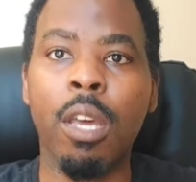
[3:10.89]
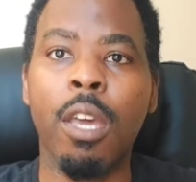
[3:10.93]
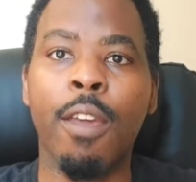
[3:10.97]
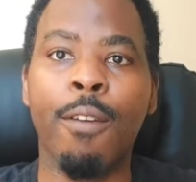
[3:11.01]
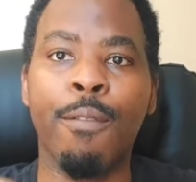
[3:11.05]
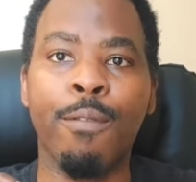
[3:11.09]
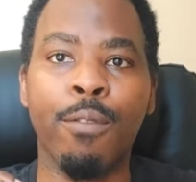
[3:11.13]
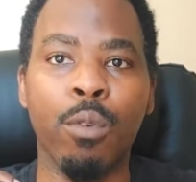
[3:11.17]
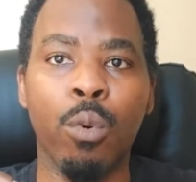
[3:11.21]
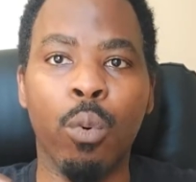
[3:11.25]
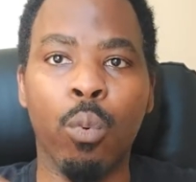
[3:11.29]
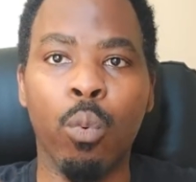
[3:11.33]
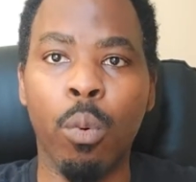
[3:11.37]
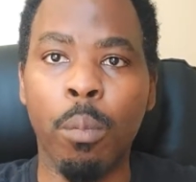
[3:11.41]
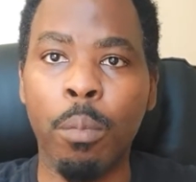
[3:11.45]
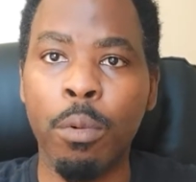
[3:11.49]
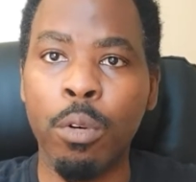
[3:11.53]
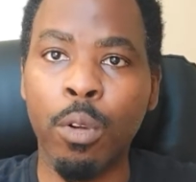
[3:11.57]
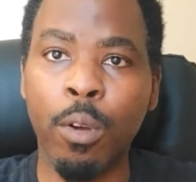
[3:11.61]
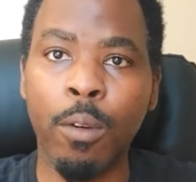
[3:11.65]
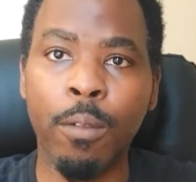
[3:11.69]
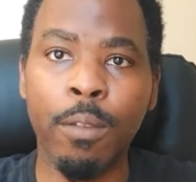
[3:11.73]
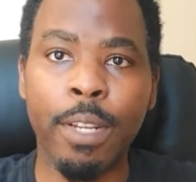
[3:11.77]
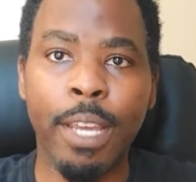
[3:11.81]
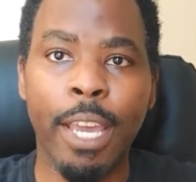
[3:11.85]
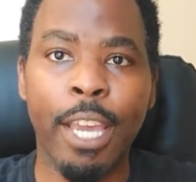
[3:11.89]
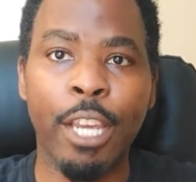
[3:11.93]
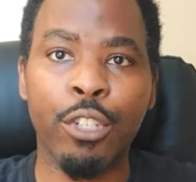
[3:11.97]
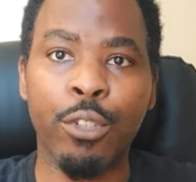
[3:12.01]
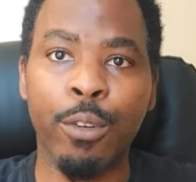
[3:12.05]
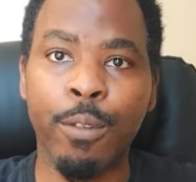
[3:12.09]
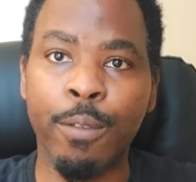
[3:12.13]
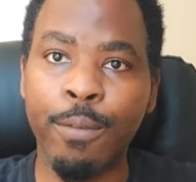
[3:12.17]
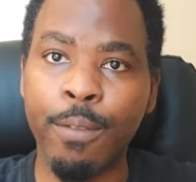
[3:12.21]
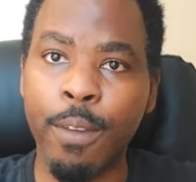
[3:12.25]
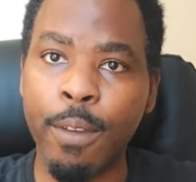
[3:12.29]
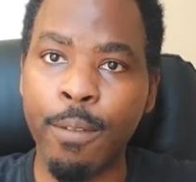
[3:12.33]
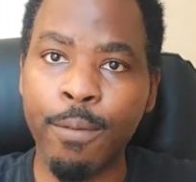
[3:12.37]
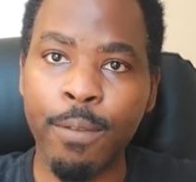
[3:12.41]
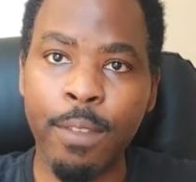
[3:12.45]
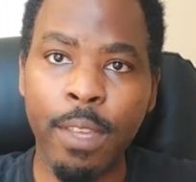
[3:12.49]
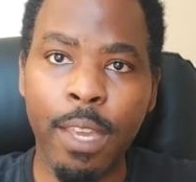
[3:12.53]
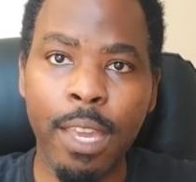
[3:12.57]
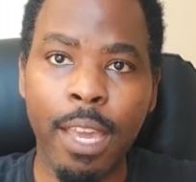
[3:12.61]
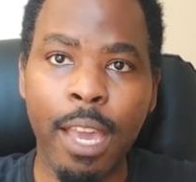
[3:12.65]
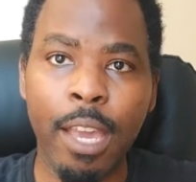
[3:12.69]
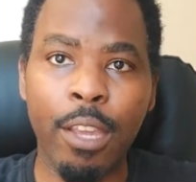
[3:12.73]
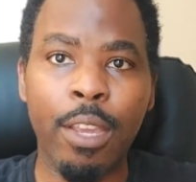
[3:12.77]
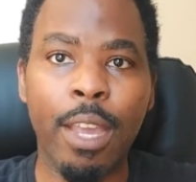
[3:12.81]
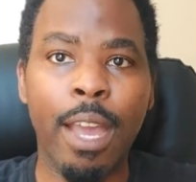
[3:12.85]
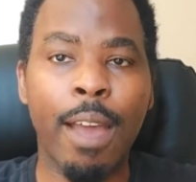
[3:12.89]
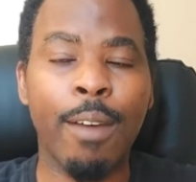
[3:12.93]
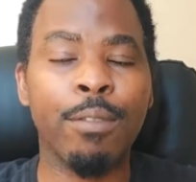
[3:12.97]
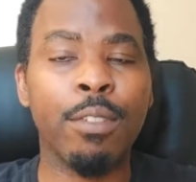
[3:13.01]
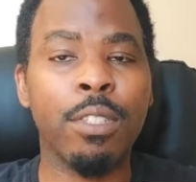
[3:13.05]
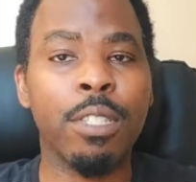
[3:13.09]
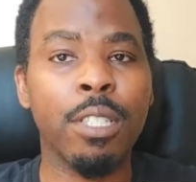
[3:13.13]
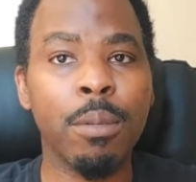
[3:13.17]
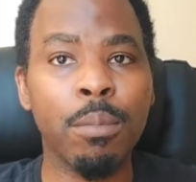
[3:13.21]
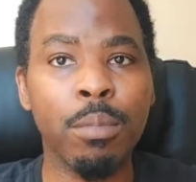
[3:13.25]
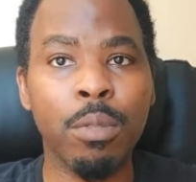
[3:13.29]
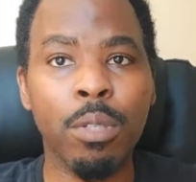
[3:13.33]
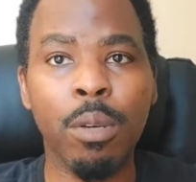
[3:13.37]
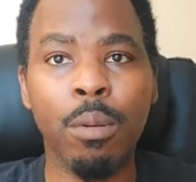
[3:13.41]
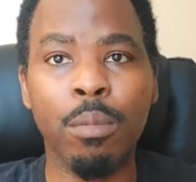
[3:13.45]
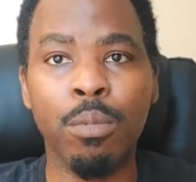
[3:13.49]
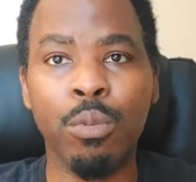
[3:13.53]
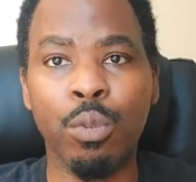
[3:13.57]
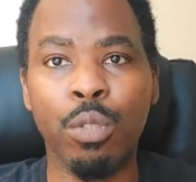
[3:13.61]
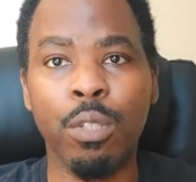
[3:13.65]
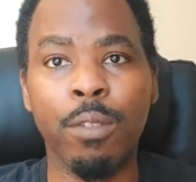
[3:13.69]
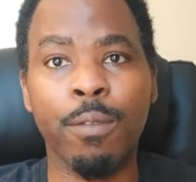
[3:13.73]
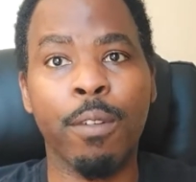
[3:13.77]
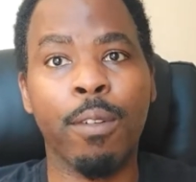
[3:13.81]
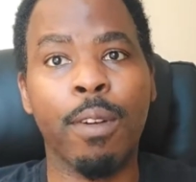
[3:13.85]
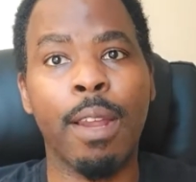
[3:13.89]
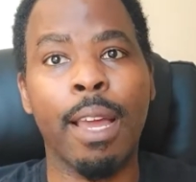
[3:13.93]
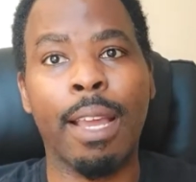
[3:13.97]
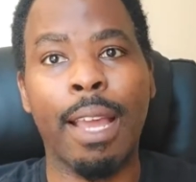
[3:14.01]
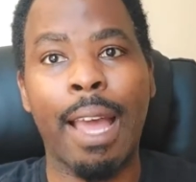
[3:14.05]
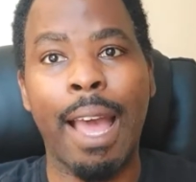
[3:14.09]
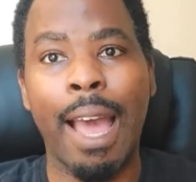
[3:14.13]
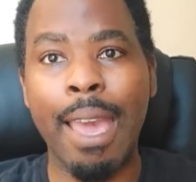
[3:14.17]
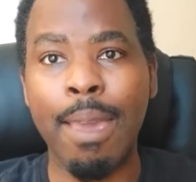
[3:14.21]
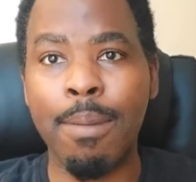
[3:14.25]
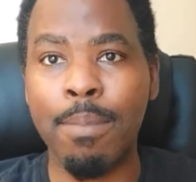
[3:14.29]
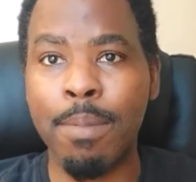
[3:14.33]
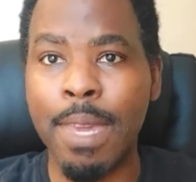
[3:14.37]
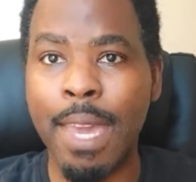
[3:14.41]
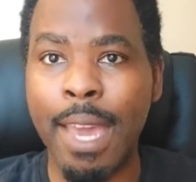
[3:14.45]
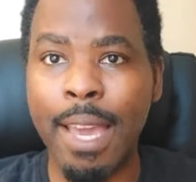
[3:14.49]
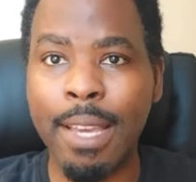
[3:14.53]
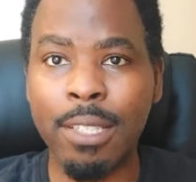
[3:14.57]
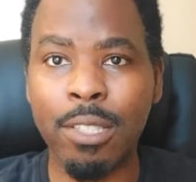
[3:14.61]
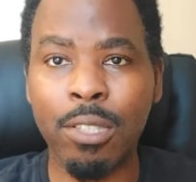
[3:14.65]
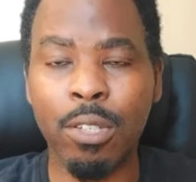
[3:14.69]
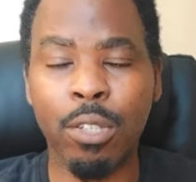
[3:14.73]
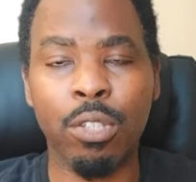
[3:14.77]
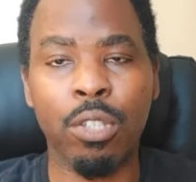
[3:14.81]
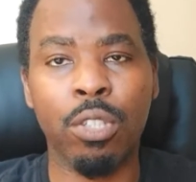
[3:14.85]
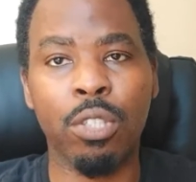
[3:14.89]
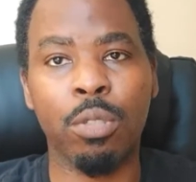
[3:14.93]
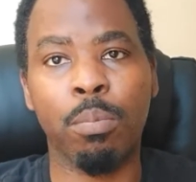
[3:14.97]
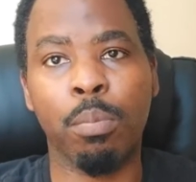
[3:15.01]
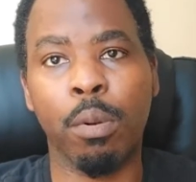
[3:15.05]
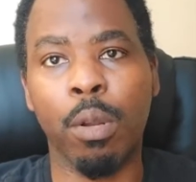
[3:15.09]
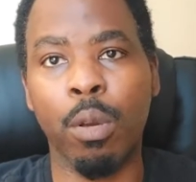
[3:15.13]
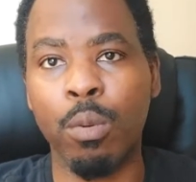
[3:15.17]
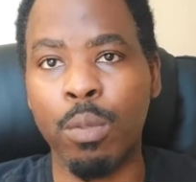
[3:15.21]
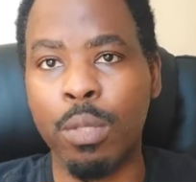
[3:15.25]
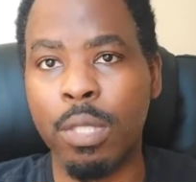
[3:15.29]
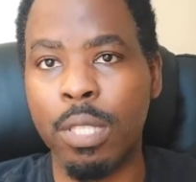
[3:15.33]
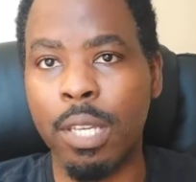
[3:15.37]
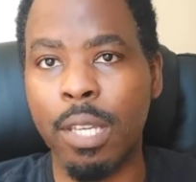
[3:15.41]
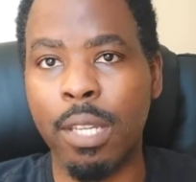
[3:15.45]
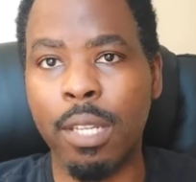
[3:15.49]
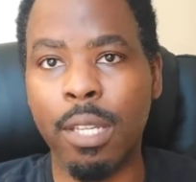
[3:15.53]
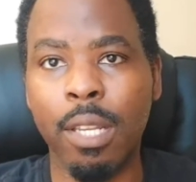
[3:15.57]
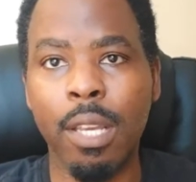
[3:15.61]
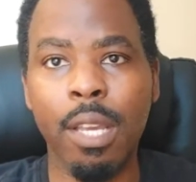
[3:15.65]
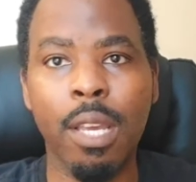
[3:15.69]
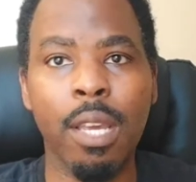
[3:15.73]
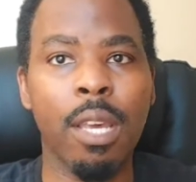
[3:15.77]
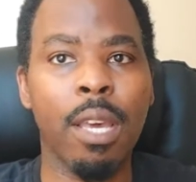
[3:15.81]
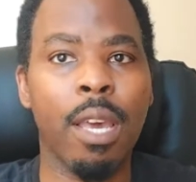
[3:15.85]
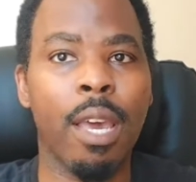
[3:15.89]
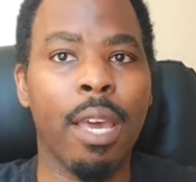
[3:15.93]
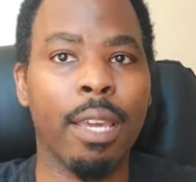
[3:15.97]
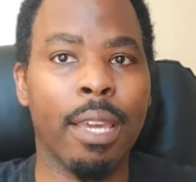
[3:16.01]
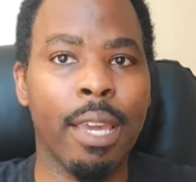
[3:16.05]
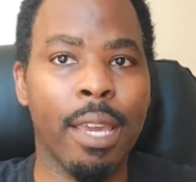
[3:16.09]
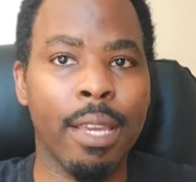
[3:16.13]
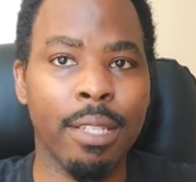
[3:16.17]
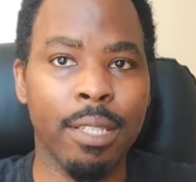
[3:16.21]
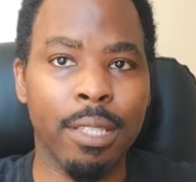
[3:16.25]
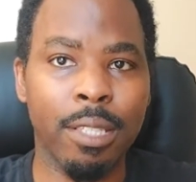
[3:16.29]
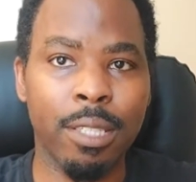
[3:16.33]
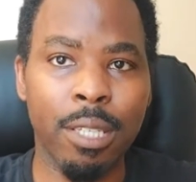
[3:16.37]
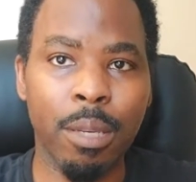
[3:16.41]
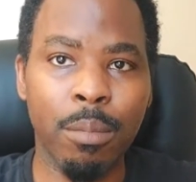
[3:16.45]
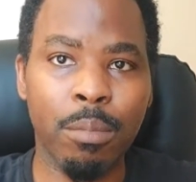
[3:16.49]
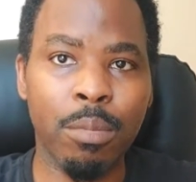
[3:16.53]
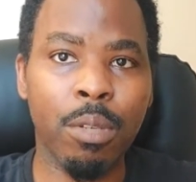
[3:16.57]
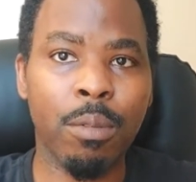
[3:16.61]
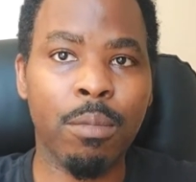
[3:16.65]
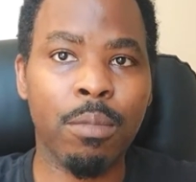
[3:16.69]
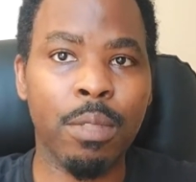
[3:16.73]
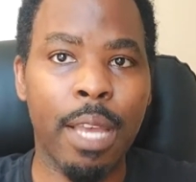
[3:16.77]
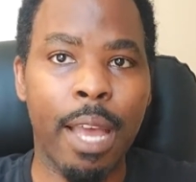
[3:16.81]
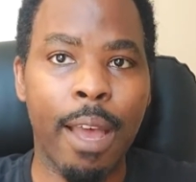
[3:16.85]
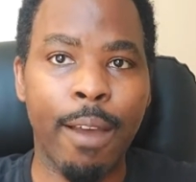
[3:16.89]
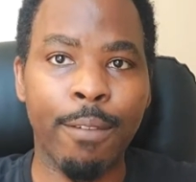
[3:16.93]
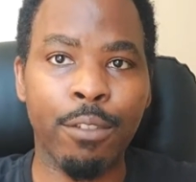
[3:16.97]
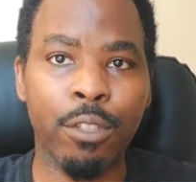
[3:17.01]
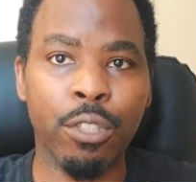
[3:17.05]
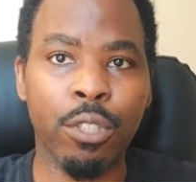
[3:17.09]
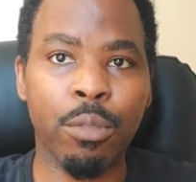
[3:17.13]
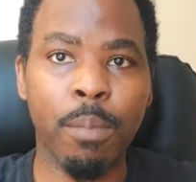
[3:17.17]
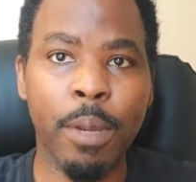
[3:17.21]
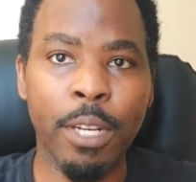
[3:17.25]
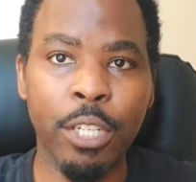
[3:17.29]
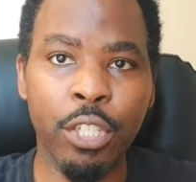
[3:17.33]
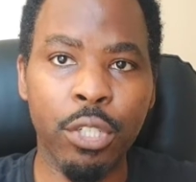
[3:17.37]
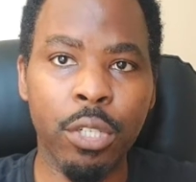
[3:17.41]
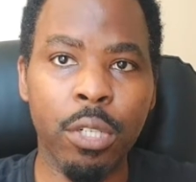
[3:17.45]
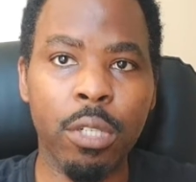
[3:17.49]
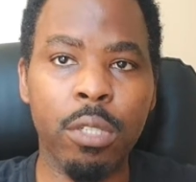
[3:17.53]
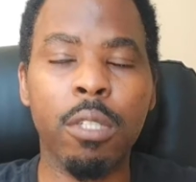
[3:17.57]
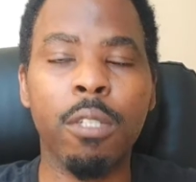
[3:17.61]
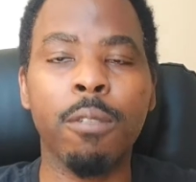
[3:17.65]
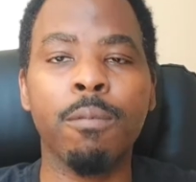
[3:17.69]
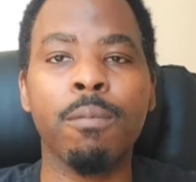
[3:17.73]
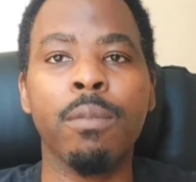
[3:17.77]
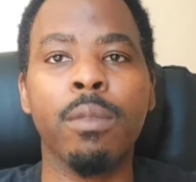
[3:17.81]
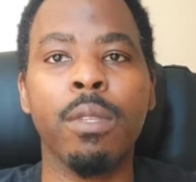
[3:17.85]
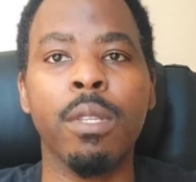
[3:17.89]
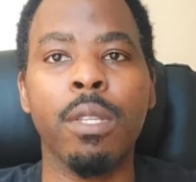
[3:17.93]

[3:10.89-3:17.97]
If you're a woman over the age of 50 and you have symptoms which feel like IBS, such as bloating, again, the symptoms that I've just mentioned,